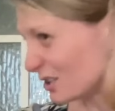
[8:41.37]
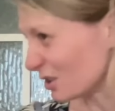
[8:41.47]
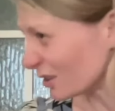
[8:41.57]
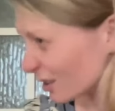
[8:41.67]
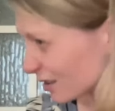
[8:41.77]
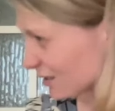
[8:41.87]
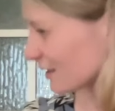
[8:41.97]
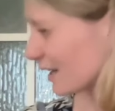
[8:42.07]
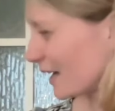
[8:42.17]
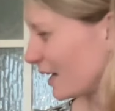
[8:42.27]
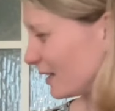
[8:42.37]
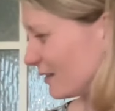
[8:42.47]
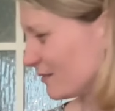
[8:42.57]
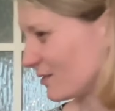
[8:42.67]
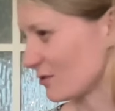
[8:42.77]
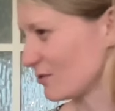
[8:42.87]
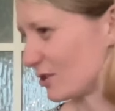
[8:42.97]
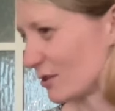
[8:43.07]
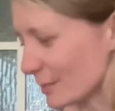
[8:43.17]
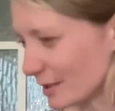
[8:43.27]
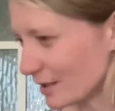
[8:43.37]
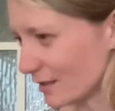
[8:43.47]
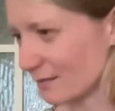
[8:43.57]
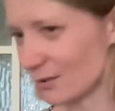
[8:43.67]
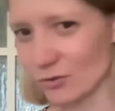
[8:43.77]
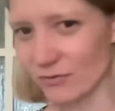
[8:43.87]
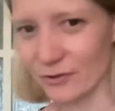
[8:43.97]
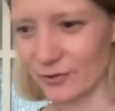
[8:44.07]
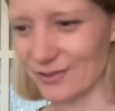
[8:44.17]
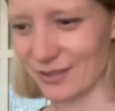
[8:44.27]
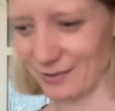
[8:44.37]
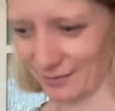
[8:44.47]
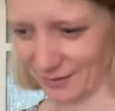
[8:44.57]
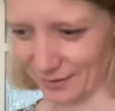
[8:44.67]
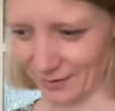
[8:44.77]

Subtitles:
dog and go shopping and cook food and